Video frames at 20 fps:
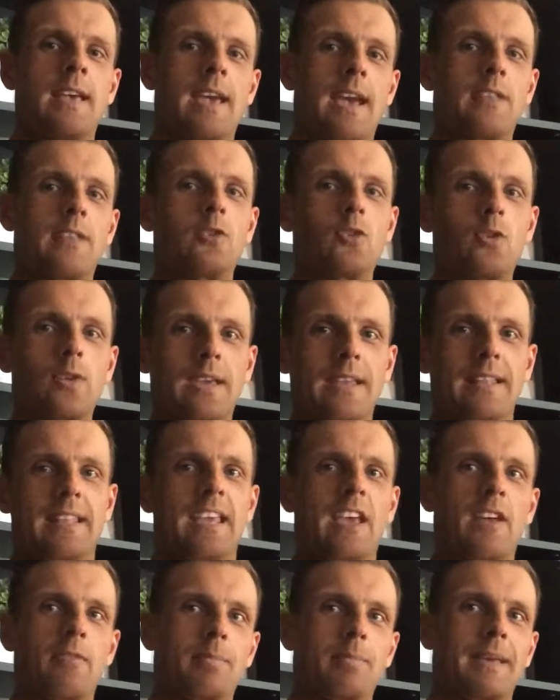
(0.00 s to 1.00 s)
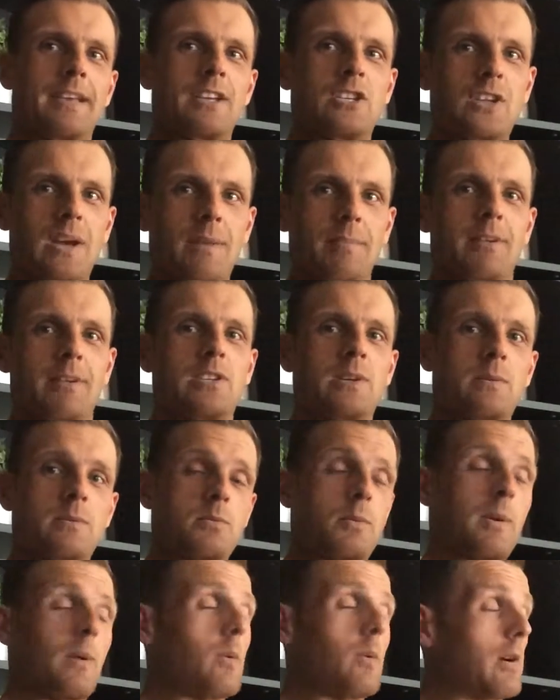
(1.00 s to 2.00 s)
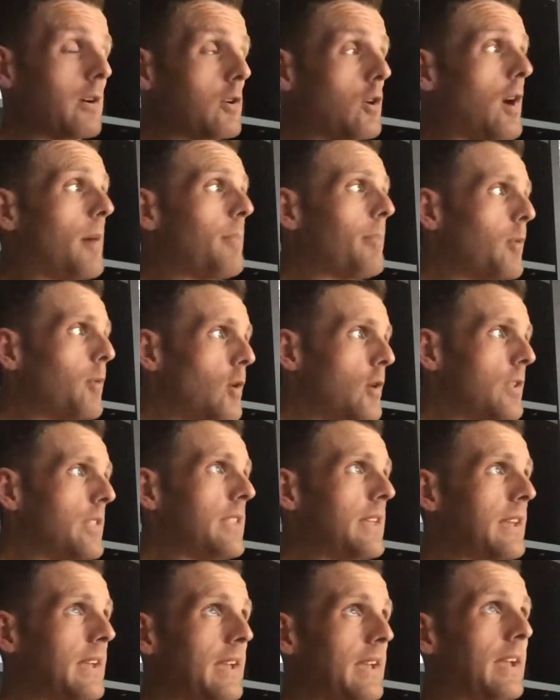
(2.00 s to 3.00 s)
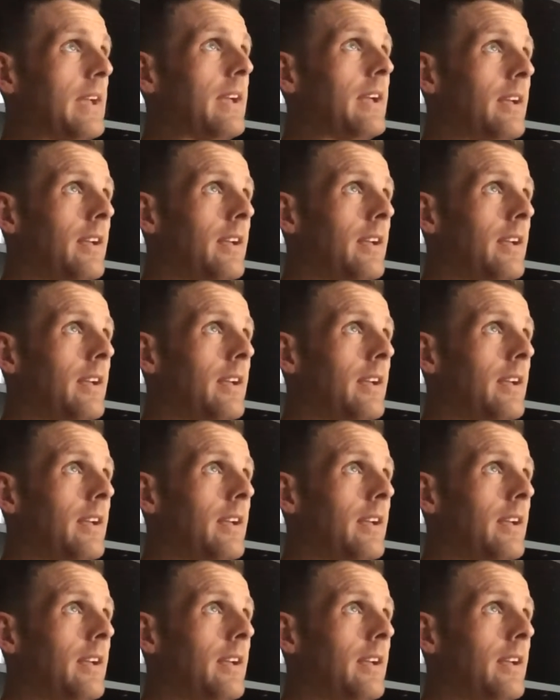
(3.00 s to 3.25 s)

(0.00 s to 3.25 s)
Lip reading: in the UKDFBA Championships. Well, I got up on the.